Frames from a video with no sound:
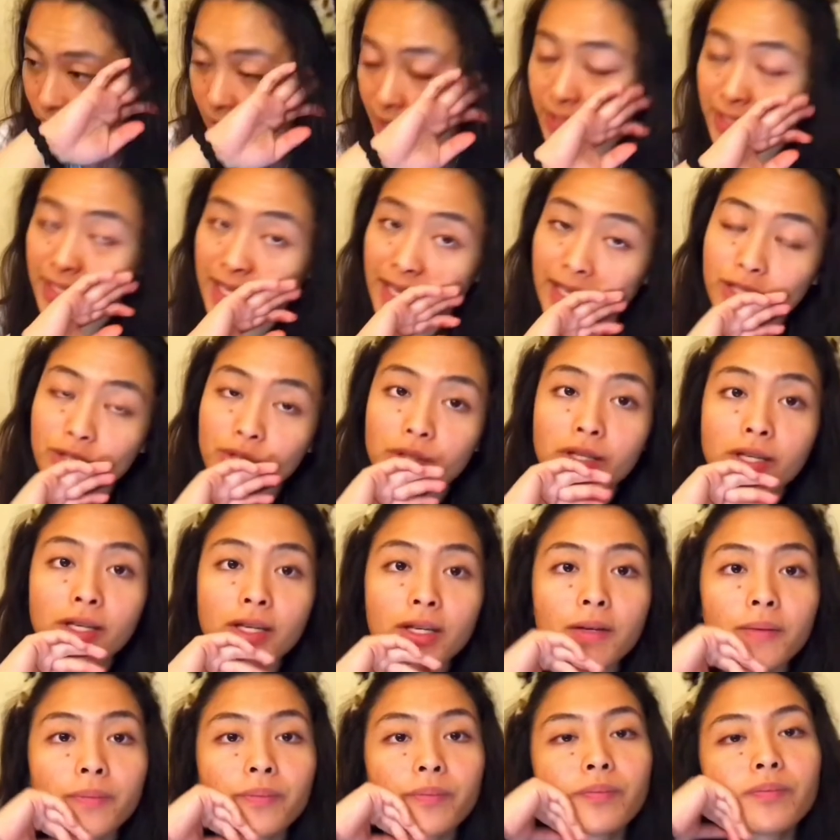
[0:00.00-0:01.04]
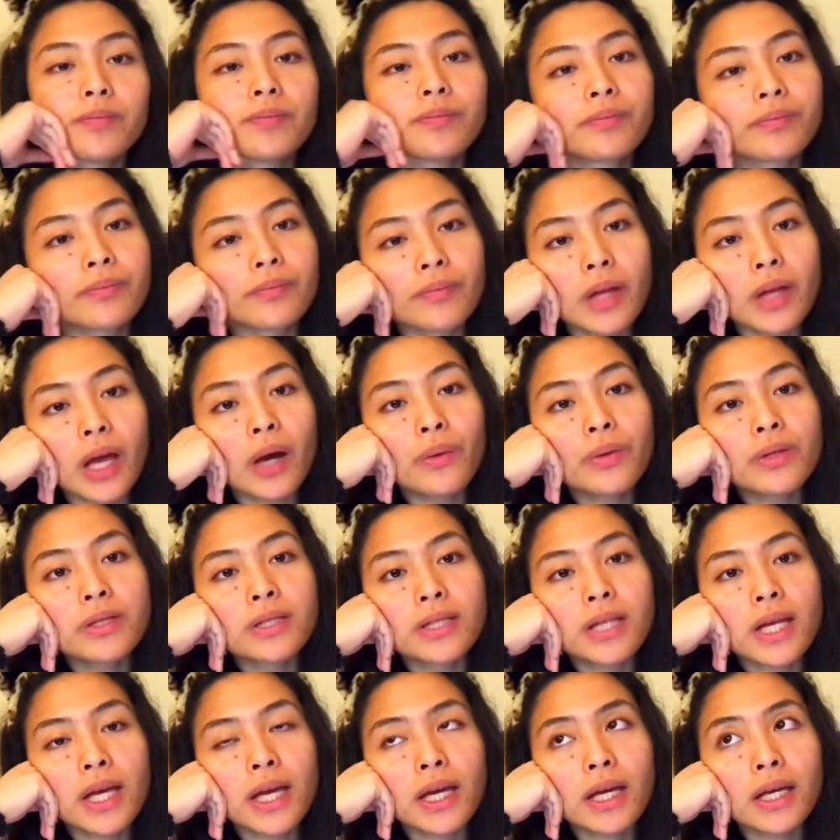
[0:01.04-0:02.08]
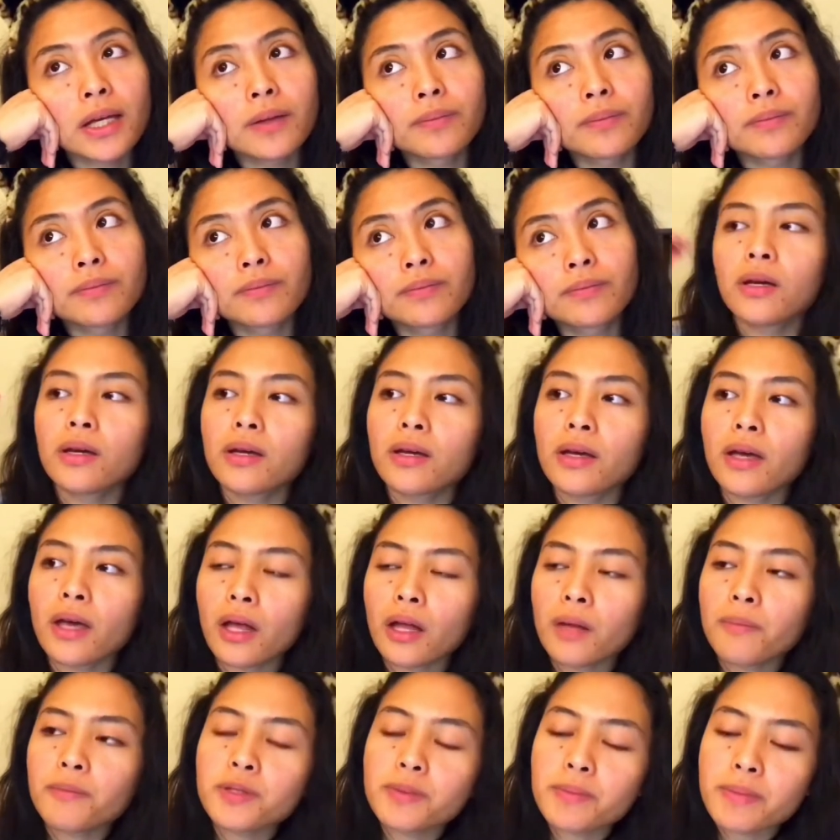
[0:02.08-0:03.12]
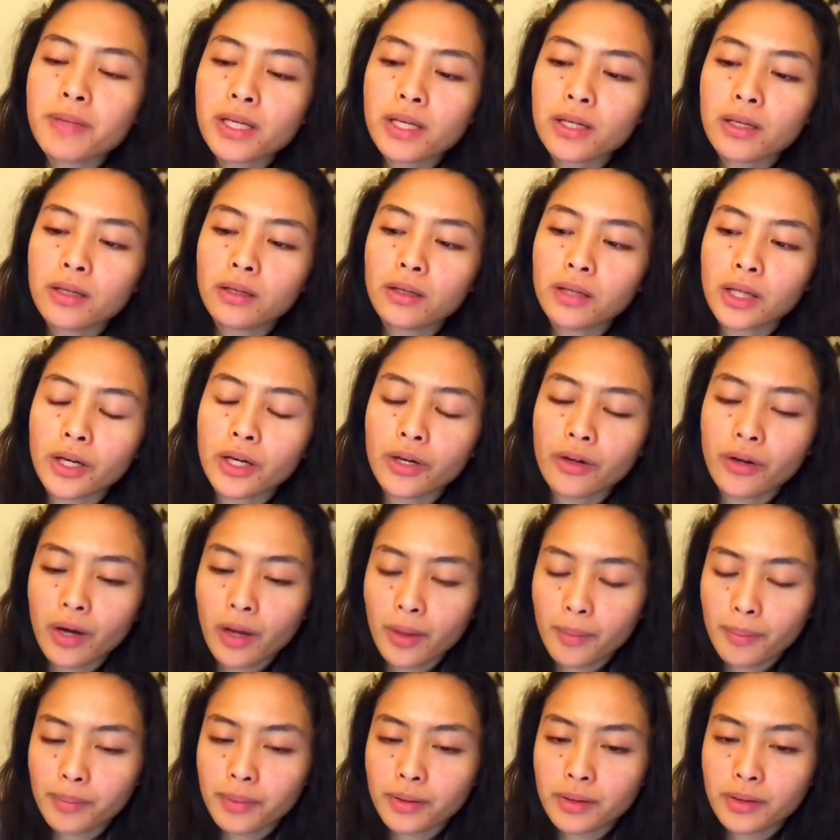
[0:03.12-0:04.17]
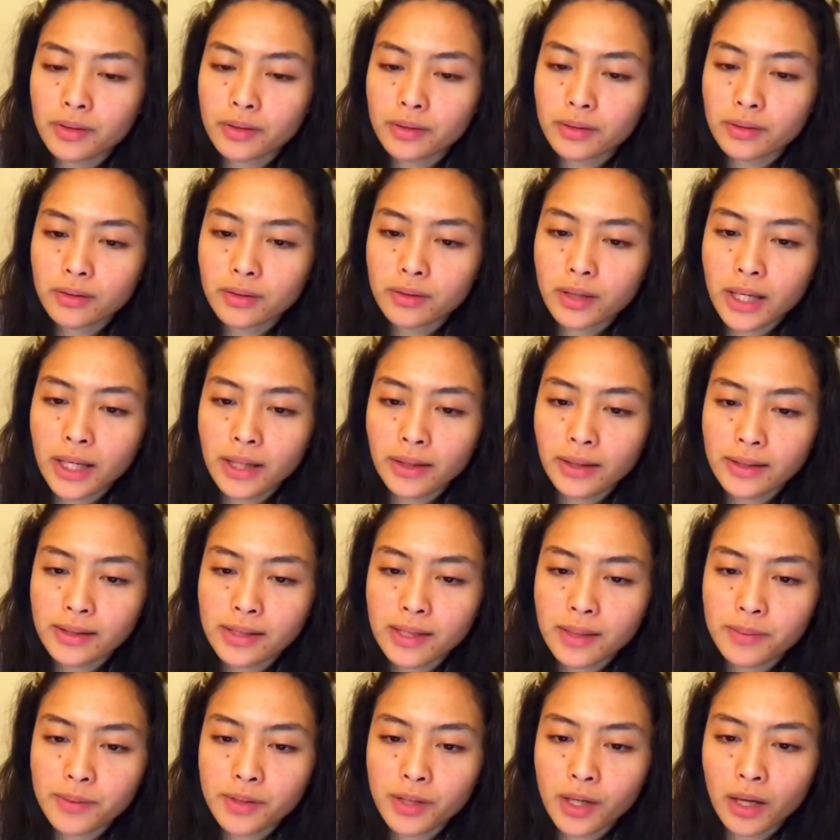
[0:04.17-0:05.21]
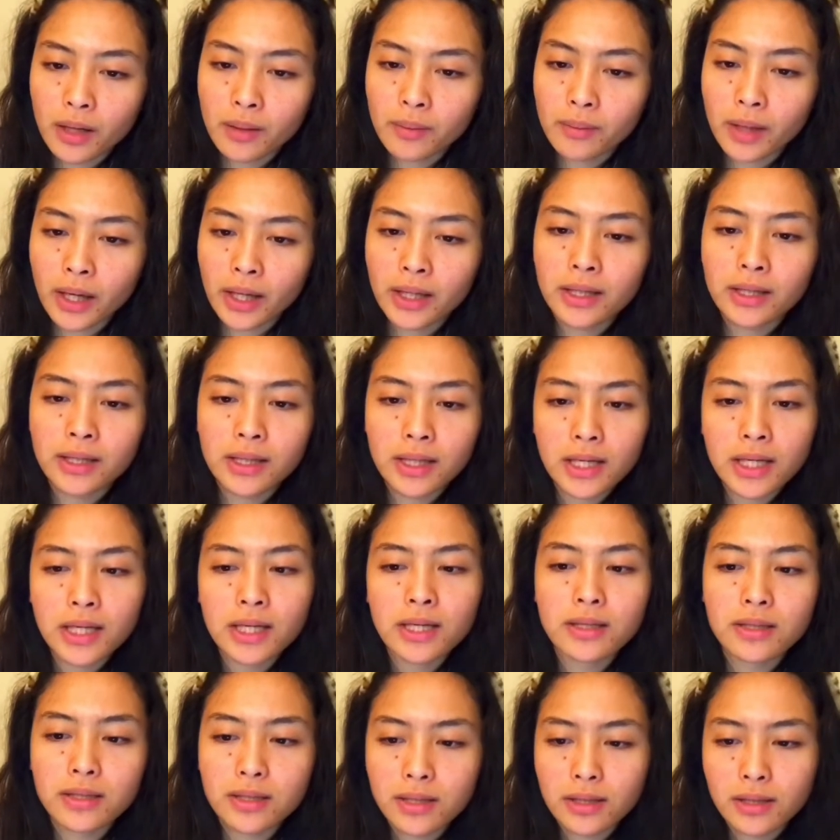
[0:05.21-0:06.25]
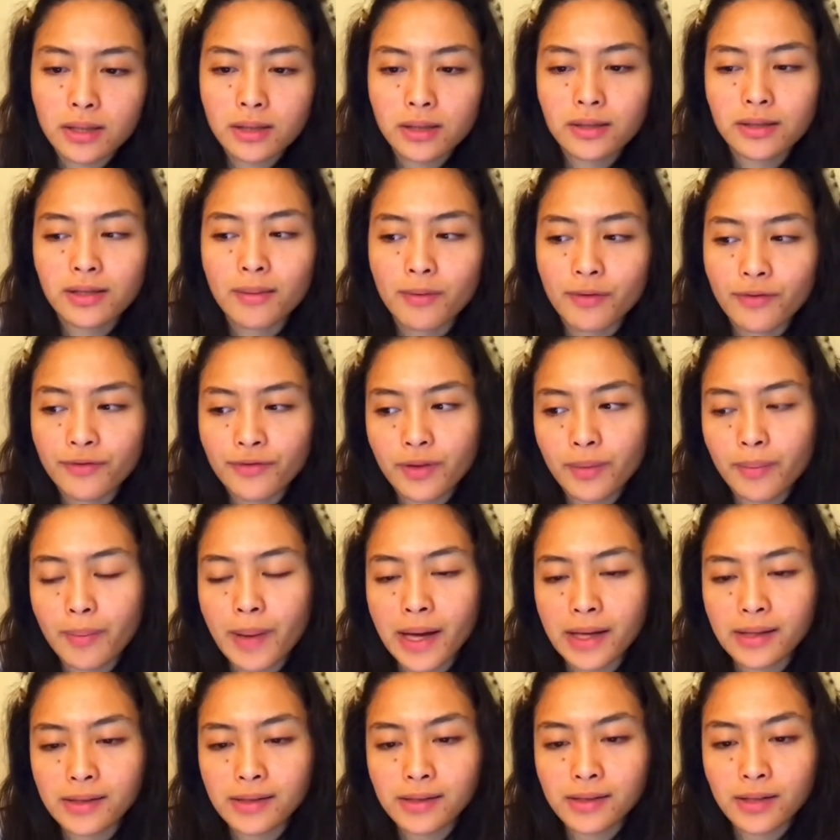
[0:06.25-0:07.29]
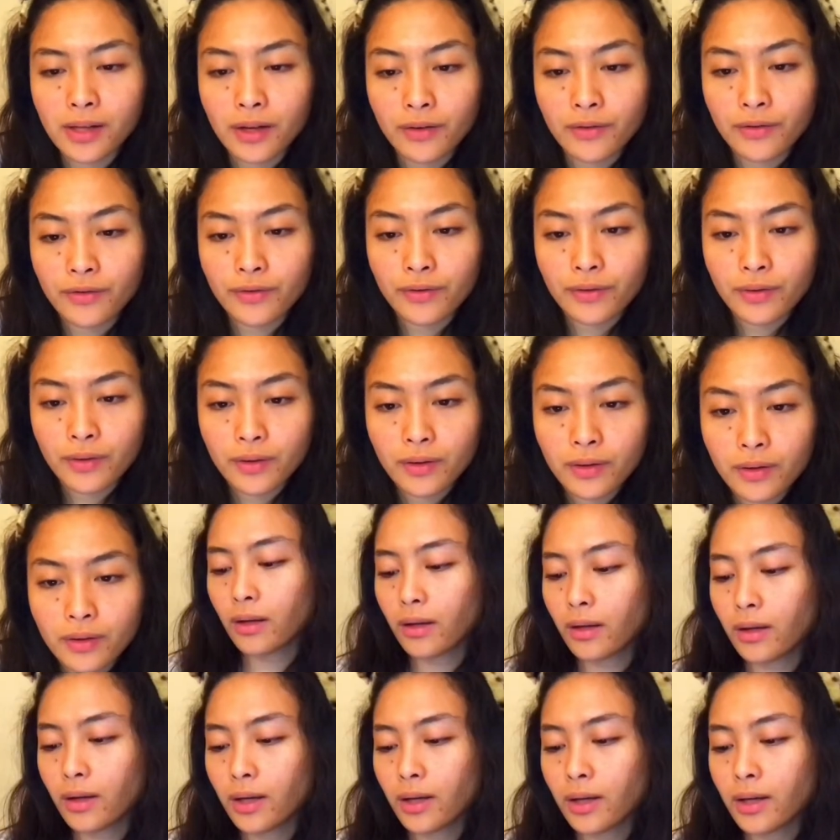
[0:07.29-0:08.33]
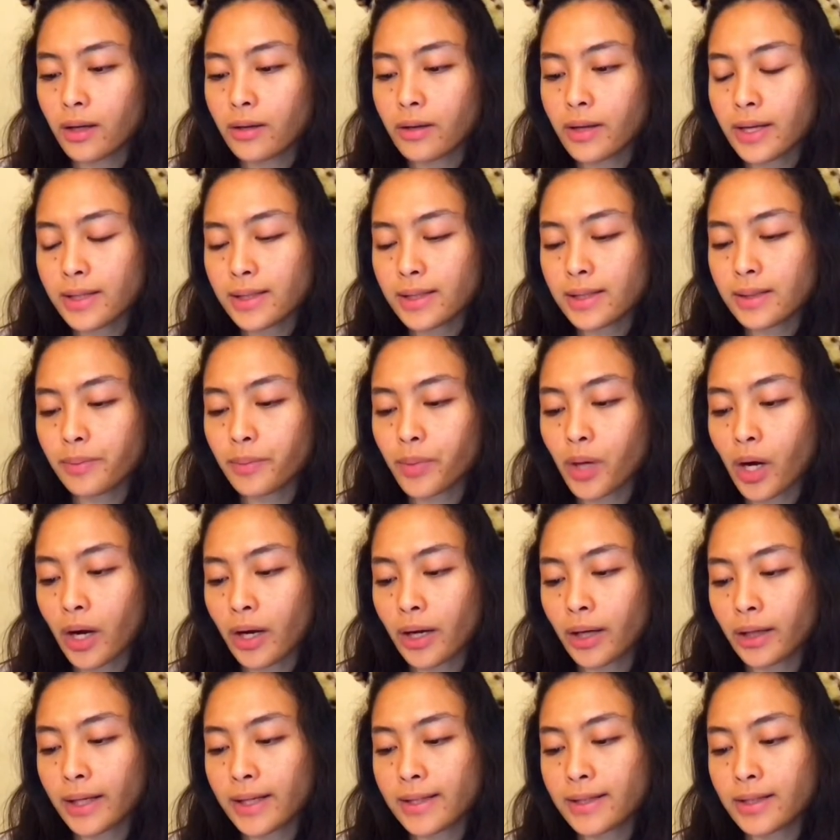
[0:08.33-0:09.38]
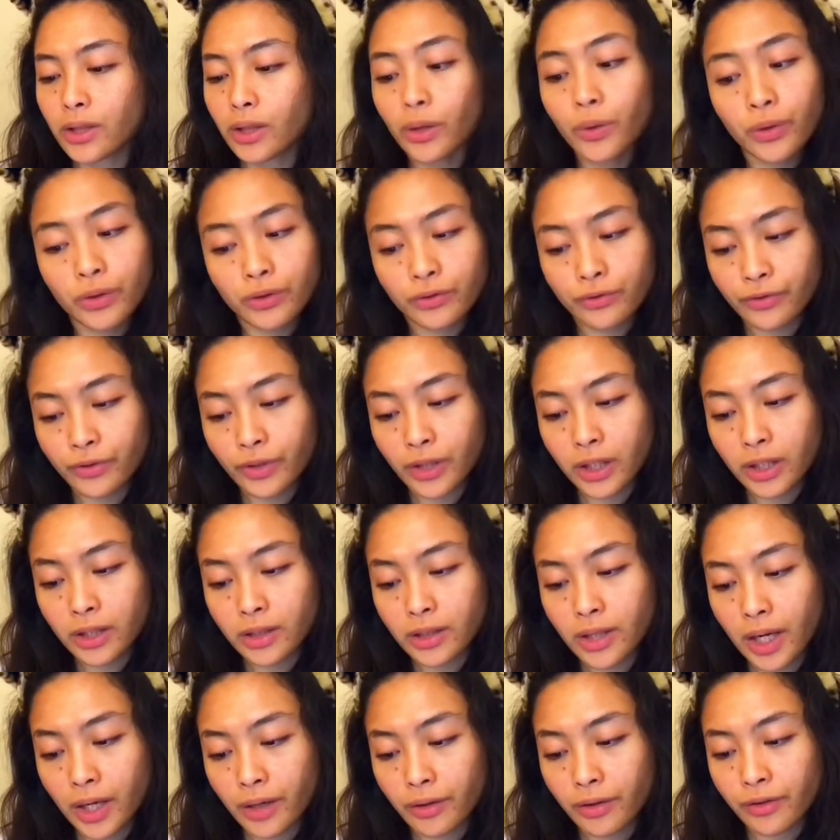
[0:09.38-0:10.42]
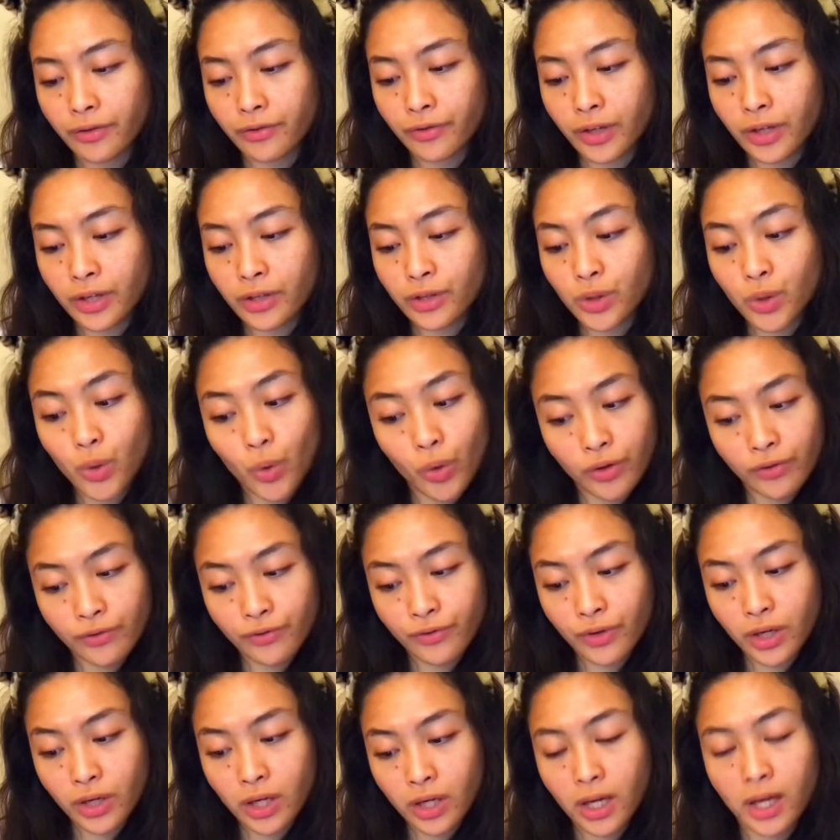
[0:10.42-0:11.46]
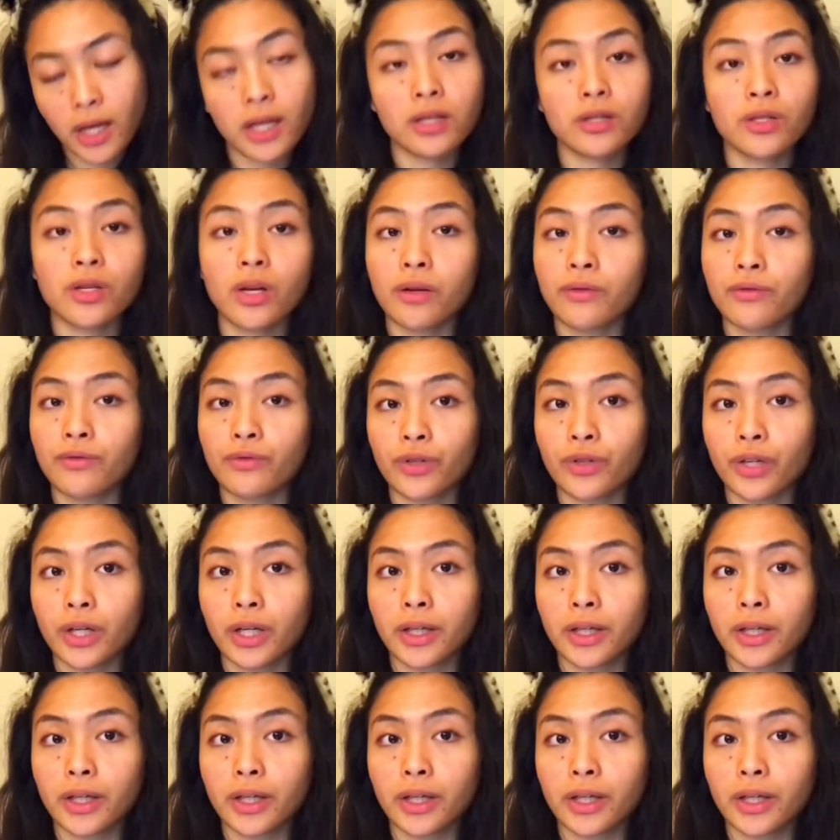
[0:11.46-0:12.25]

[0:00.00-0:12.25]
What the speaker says: actually, I would say, helps me clear up. At the same time, I can eat some of the bad stuff. This product is gluten-free, dairy-free, soy-free, and nut-free.